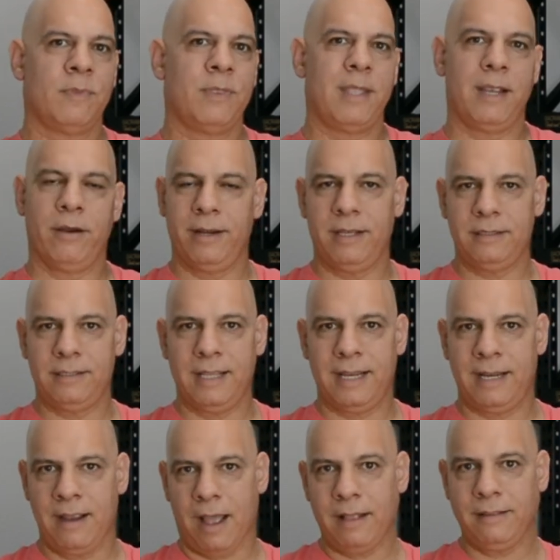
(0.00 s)
The areas that
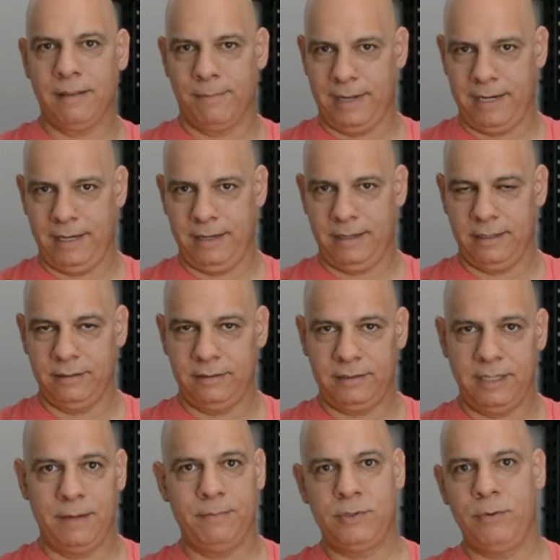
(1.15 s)
got the money
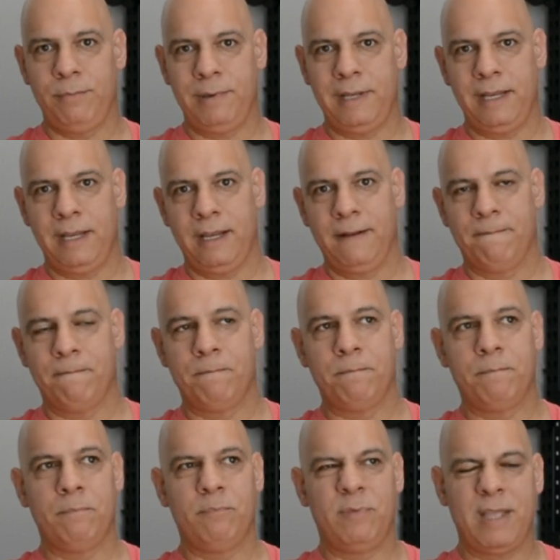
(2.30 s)
seem to be
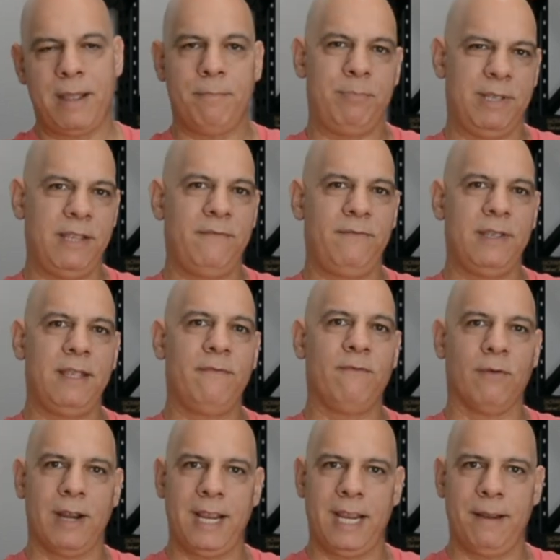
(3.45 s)
that beefy
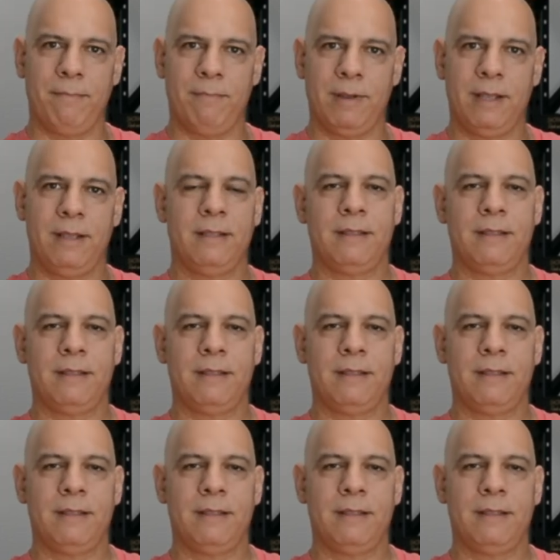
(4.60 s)
frame,